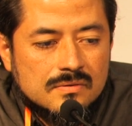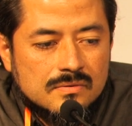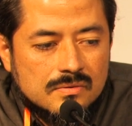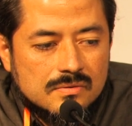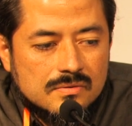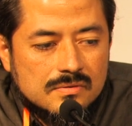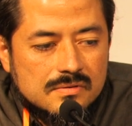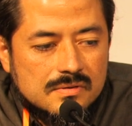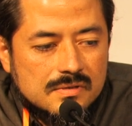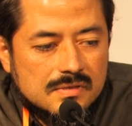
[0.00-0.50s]

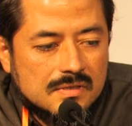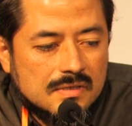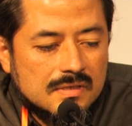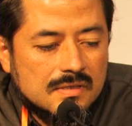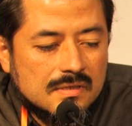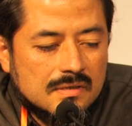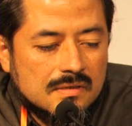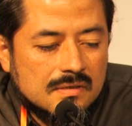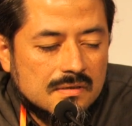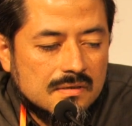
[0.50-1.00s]
to
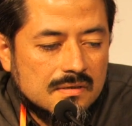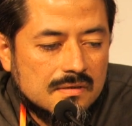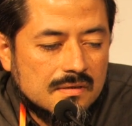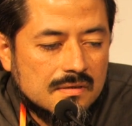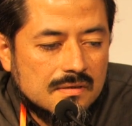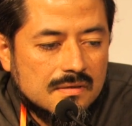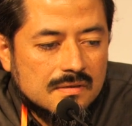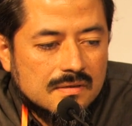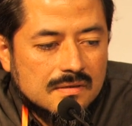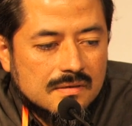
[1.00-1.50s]

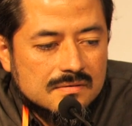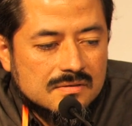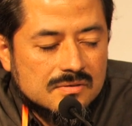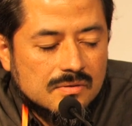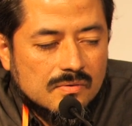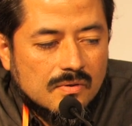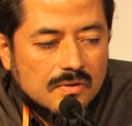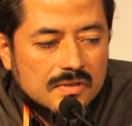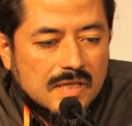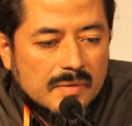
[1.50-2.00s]
the
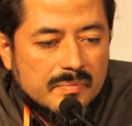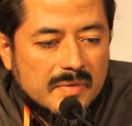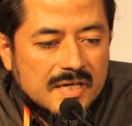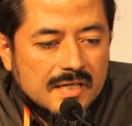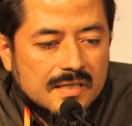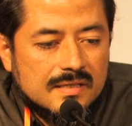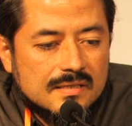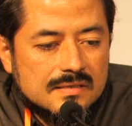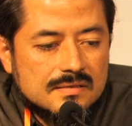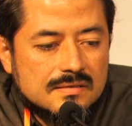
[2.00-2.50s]
so-called
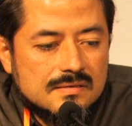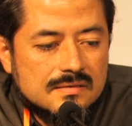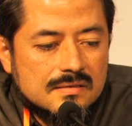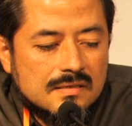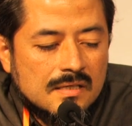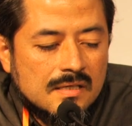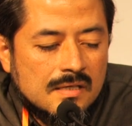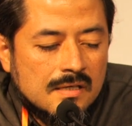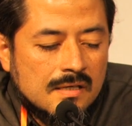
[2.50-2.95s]
Americas.